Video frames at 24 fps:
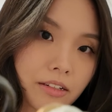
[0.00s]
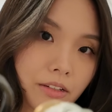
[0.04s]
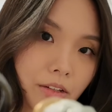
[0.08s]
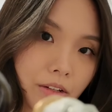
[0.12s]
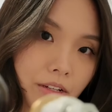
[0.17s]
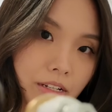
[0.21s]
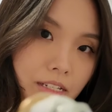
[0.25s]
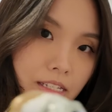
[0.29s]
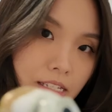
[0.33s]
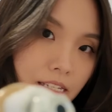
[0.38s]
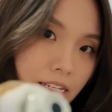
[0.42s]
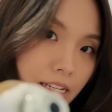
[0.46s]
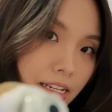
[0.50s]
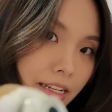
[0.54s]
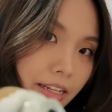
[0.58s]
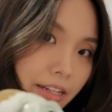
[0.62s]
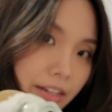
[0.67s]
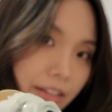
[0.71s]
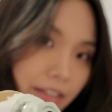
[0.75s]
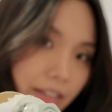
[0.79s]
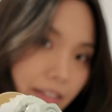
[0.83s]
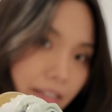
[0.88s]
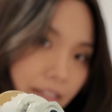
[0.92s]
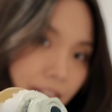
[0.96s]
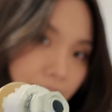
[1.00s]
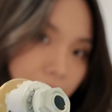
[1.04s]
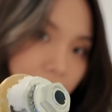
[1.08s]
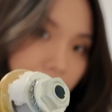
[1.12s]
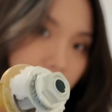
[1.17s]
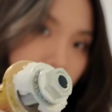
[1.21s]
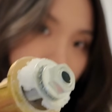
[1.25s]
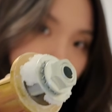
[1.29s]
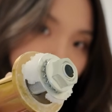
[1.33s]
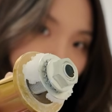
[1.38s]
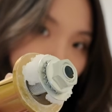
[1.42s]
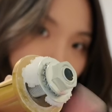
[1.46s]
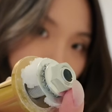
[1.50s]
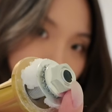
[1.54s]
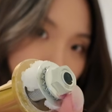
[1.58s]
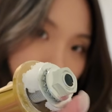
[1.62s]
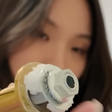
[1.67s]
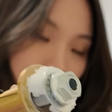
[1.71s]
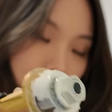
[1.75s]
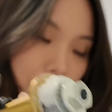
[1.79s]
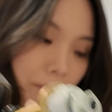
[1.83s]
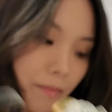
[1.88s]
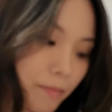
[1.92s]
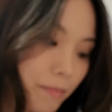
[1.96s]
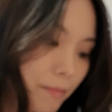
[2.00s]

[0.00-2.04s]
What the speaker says: You could see here, this is where the